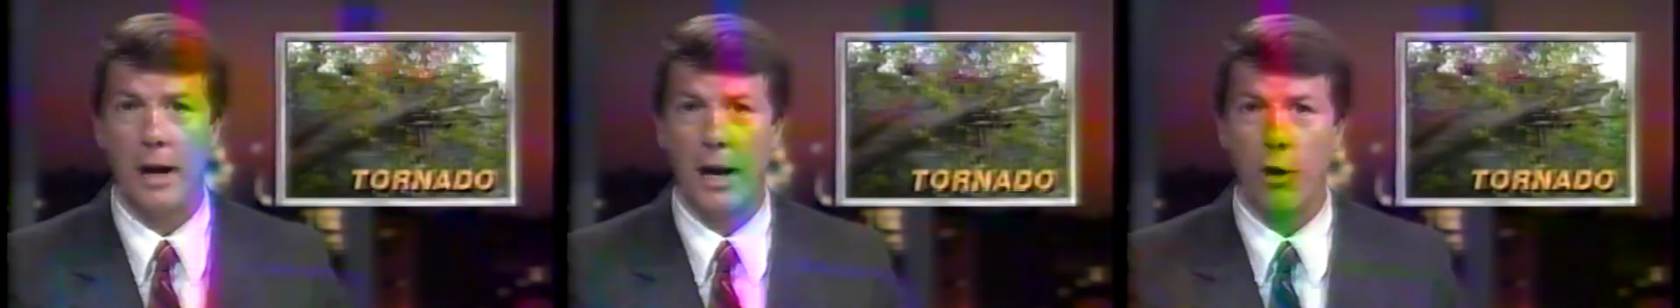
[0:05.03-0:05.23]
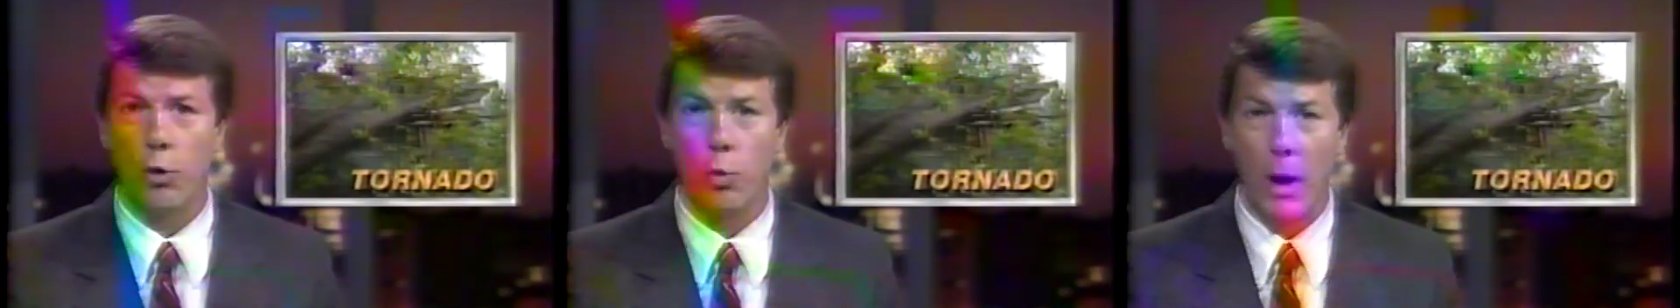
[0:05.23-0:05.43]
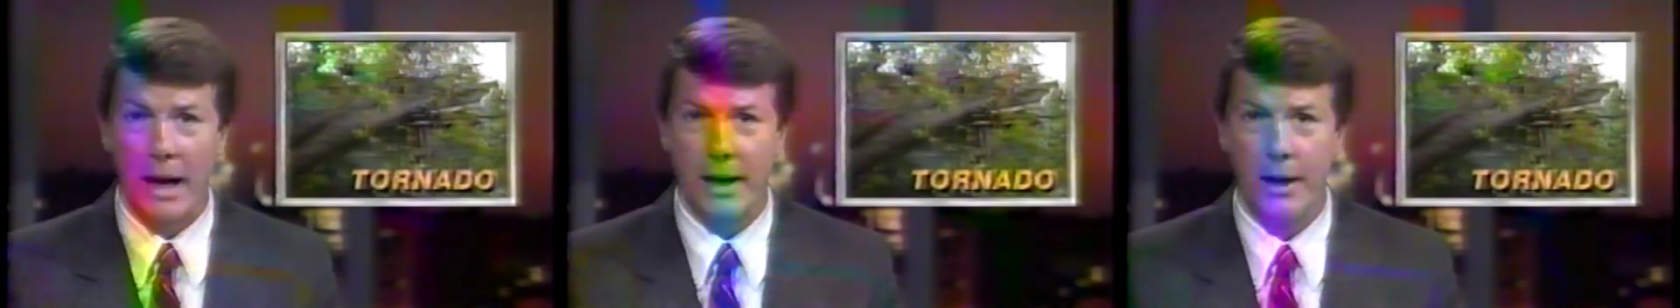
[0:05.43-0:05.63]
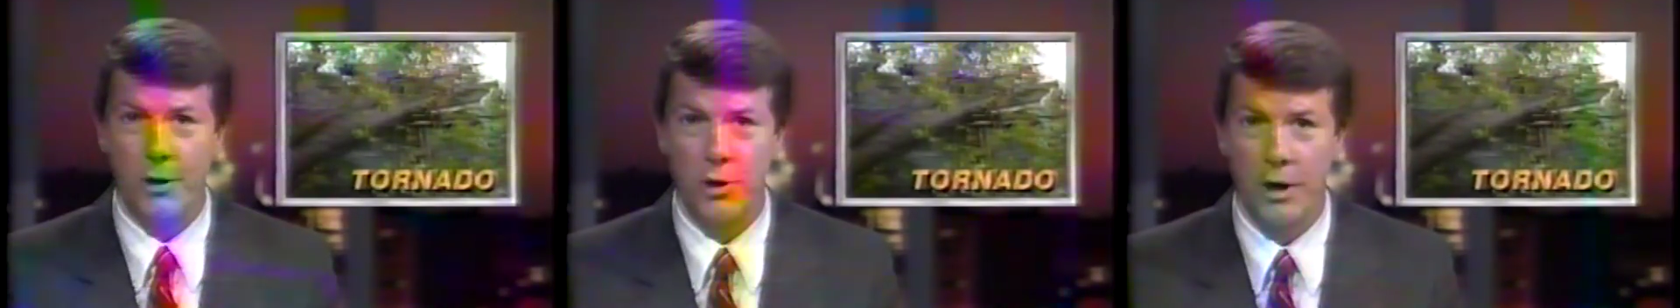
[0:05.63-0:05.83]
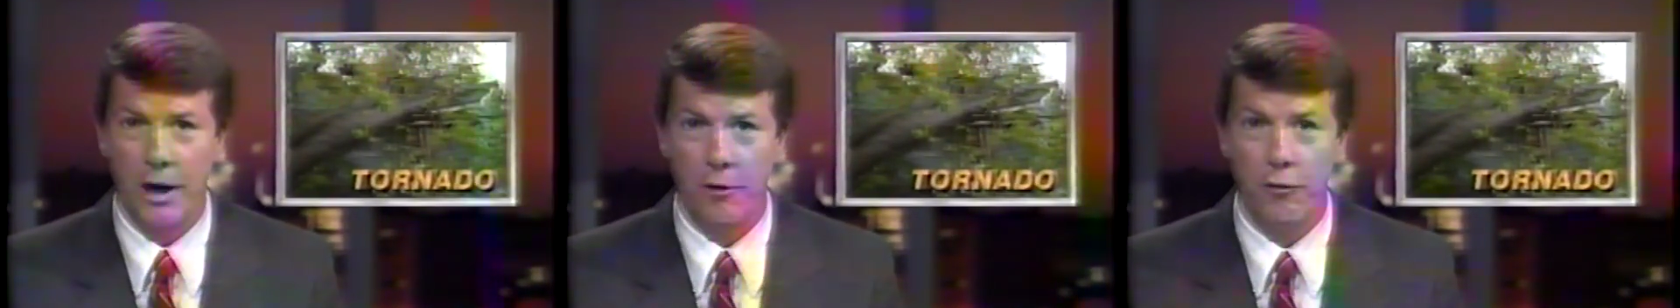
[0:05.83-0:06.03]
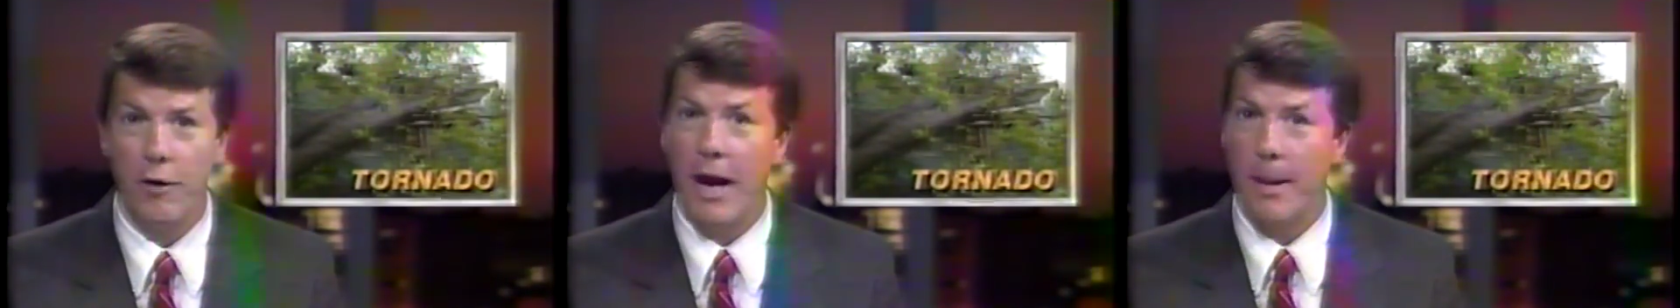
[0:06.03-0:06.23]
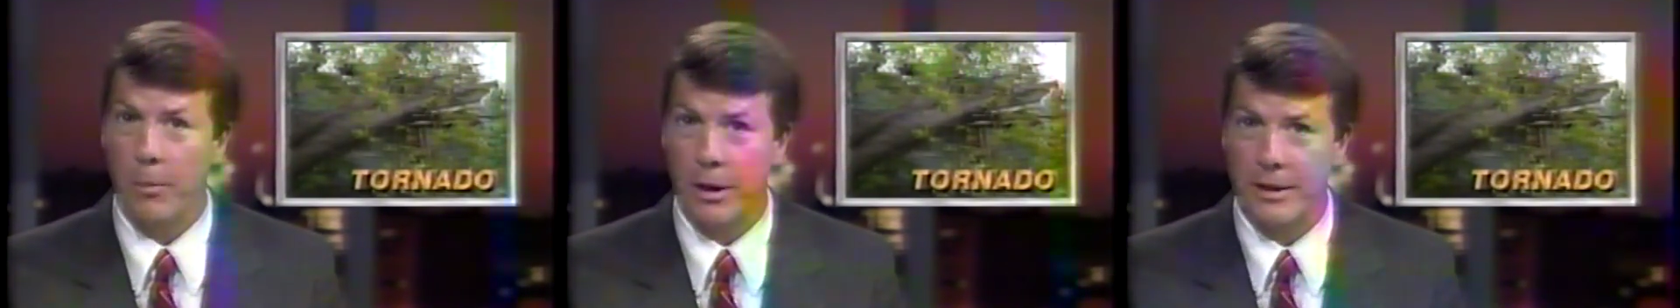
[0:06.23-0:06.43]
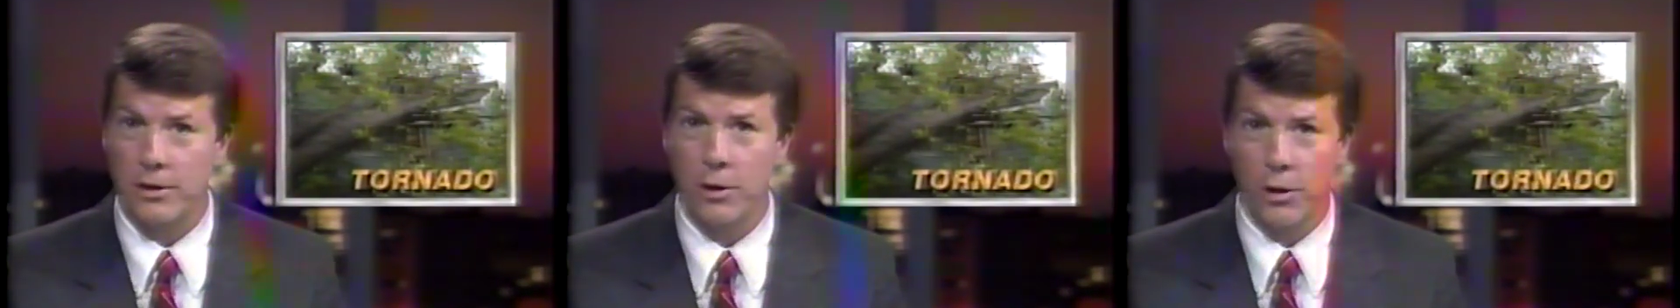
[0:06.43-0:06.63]
and wreckage and
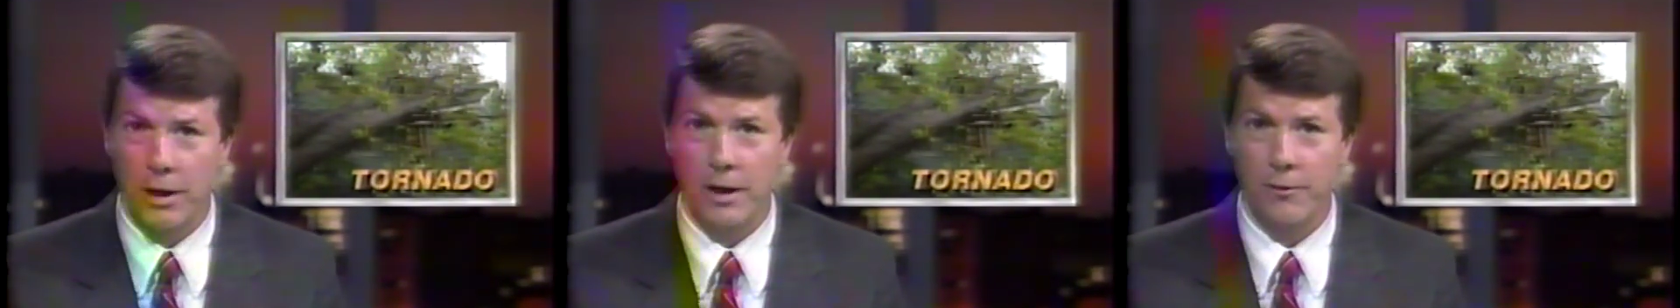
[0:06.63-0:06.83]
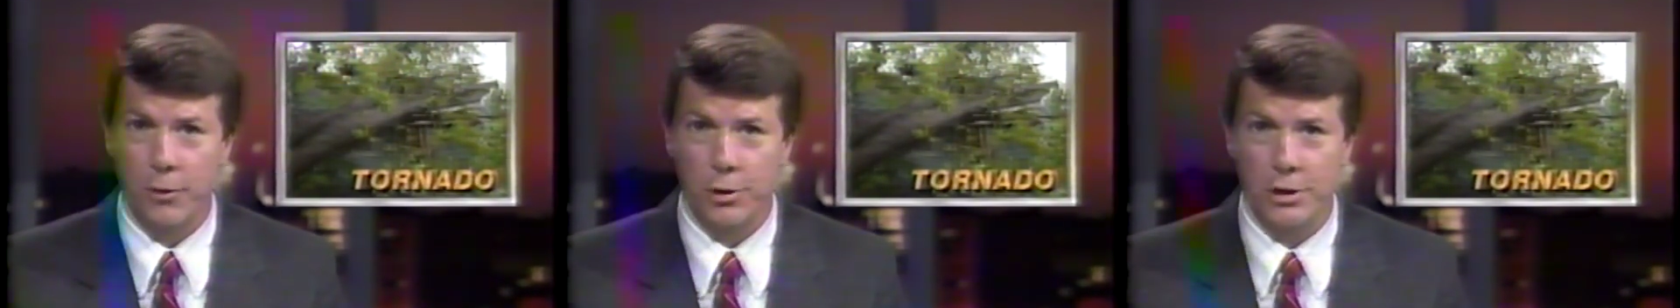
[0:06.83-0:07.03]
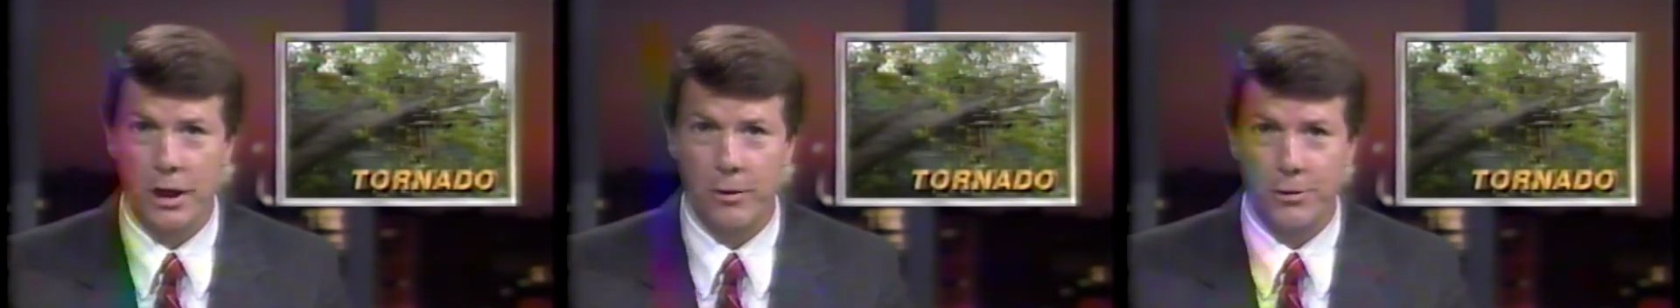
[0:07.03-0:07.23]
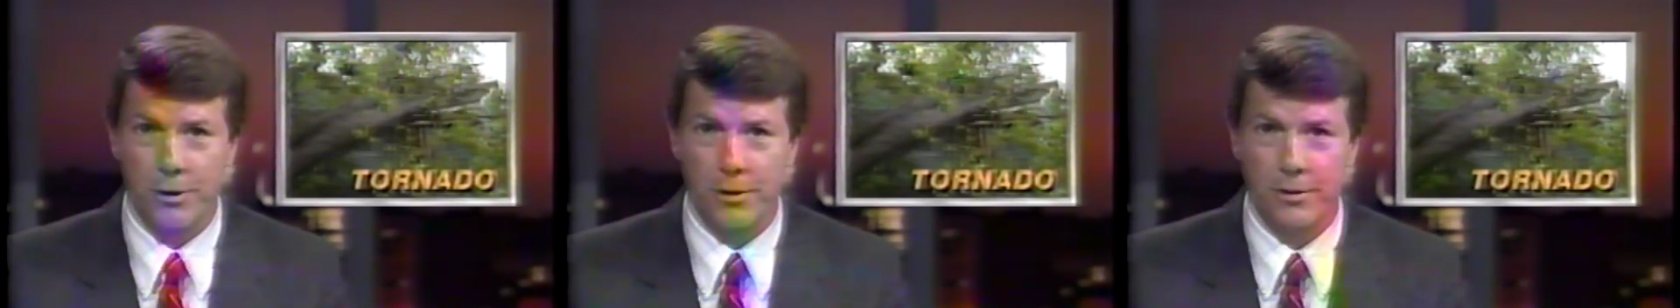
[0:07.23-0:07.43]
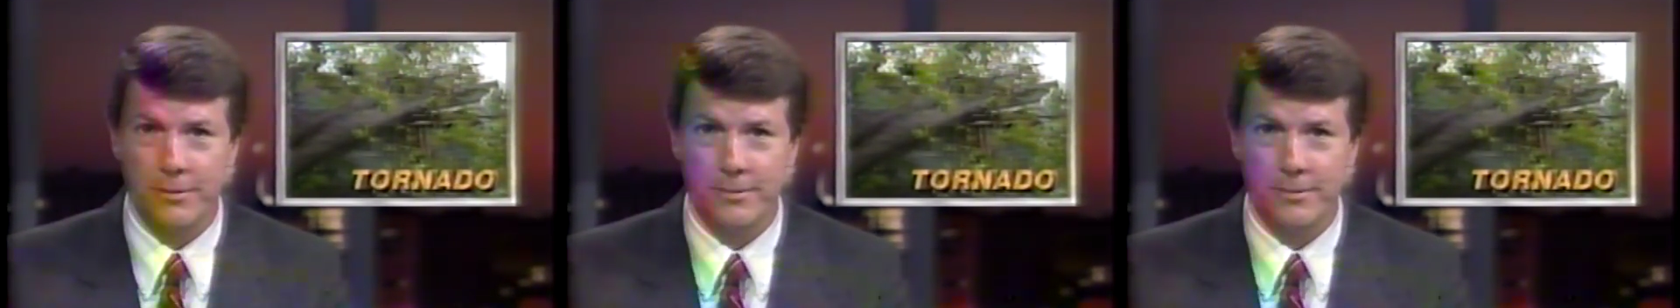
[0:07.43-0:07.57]
families looking for shelter.